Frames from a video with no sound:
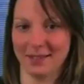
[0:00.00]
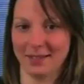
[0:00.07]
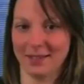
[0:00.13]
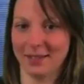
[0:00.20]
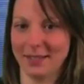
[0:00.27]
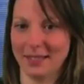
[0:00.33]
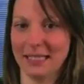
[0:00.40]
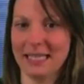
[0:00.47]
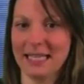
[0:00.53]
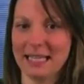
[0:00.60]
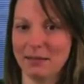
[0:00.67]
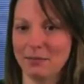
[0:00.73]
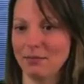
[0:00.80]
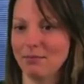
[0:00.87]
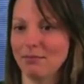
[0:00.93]
The
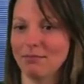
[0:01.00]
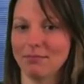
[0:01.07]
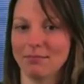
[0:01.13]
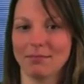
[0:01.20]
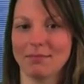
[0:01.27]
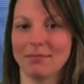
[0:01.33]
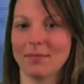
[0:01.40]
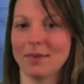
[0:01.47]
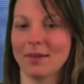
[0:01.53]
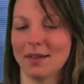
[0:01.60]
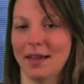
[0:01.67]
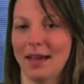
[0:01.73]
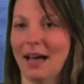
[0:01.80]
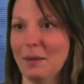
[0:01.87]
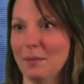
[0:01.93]
team
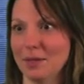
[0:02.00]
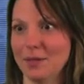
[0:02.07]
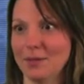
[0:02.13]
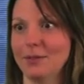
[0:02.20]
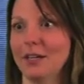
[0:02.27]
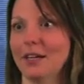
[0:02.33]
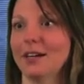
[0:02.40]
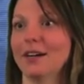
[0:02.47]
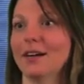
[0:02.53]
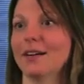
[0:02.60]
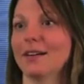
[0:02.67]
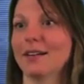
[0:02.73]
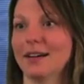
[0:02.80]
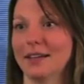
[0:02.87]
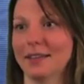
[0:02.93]
atmosphere,
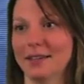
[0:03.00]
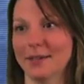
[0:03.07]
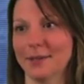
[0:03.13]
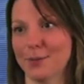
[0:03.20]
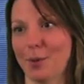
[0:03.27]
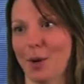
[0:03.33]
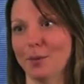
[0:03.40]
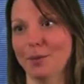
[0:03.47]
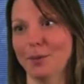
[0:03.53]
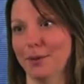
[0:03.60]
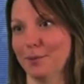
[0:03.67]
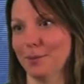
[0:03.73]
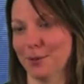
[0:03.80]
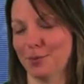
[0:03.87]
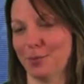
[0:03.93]
I think, is probably the
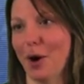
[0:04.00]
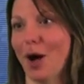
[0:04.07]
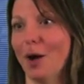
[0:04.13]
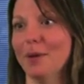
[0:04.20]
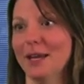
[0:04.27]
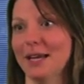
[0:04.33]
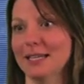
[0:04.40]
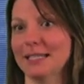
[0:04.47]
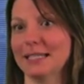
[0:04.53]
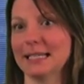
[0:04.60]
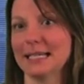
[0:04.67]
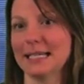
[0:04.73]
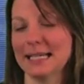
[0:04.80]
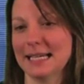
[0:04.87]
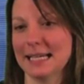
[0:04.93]
most prominent
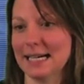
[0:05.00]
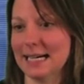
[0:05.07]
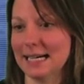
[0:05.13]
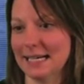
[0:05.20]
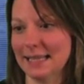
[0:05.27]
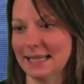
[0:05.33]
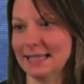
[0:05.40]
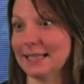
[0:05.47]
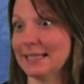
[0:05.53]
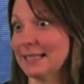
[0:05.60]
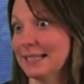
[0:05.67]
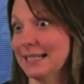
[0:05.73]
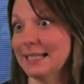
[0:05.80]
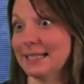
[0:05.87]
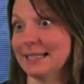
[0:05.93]
thing that
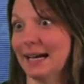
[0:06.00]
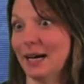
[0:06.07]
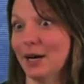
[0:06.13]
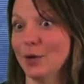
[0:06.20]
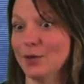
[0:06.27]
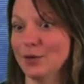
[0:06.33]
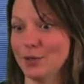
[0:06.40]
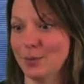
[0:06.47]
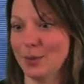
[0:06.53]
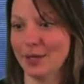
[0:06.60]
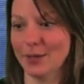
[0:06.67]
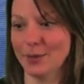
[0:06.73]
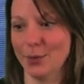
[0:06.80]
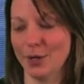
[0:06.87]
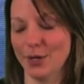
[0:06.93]
stands out, just
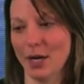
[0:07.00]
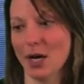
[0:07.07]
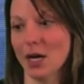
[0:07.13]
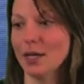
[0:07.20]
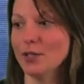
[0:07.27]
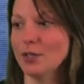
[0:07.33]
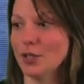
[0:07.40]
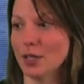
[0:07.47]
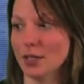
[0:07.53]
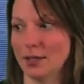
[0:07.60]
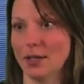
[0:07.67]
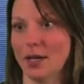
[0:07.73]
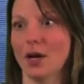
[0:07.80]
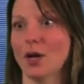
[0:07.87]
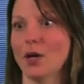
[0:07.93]
because we're not just
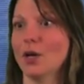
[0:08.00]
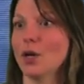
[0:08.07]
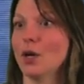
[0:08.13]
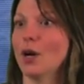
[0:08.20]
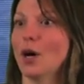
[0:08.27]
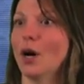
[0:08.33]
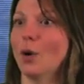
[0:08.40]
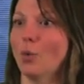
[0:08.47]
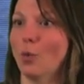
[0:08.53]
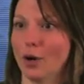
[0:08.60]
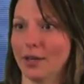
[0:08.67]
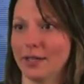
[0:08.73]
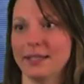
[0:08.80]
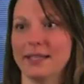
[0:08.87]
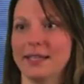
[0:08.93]
a
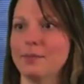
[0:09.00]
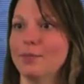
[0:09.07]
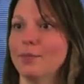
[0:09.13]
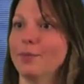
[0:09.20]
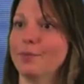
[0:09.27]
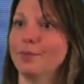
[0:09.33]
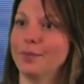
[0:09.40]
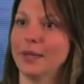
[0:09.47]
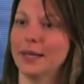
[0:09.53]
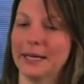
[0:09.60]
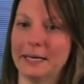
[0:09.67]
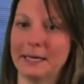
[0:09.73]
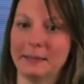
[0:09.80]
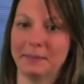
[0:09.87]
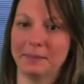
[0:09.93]
work team.
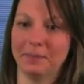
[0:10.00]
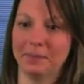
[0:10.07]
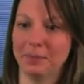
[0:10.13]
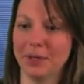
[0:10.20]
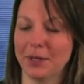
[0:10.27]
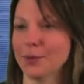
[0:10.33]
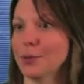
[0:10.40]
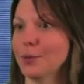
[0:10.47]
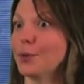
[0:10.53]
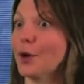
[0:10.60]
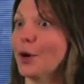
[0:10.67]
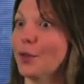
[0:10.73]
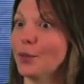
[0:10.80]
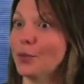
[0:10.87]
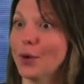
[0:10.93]
Because when we're
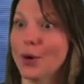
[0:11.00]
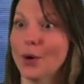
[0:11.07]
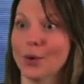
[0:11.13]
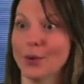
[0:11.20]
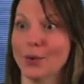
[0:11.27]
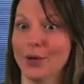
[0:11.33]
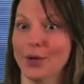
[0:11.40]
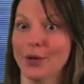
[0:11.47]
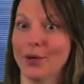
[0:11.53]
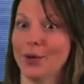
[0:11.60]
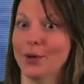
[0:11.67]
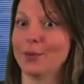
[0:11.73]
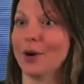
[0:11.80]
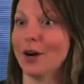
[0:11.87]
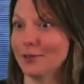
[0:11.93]
on the road,
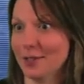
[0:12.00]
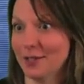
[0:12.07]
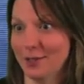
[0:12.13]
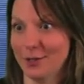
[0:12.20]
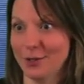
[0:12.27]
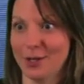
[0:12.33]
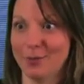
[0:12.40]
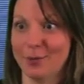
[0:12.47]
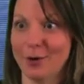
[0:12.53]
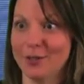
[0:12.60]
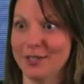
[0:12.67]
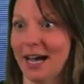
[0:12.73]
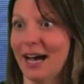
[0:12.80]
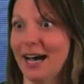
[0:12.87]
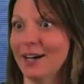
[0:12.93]
we're often in the same
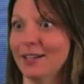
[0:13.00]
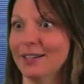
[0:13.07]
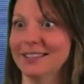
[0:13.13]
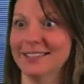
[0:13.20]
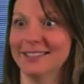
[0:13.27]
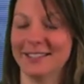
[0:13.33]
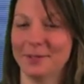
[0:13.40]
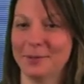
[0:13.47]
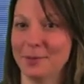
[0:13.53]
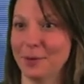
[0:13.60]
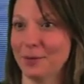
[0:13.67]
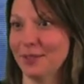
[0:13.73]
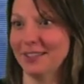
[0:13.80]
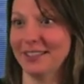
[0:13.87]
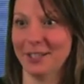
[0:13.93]
hotel and we're
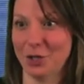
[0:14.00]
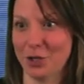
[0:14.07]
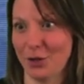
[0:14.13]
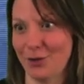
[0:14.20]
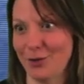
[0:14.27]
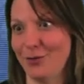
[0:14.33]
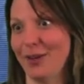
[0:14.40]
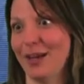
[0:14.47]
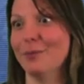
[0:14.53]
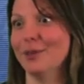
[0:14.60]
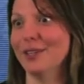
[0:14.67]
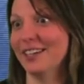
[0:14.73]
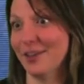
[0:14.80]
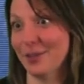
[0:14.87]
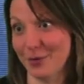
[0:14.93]
really each other's
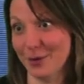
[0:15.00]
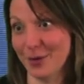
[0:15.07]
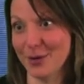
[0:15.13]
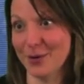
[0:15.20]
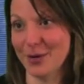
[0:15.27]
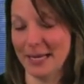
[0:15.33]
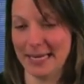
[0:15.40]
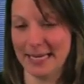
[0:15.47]
family on the road.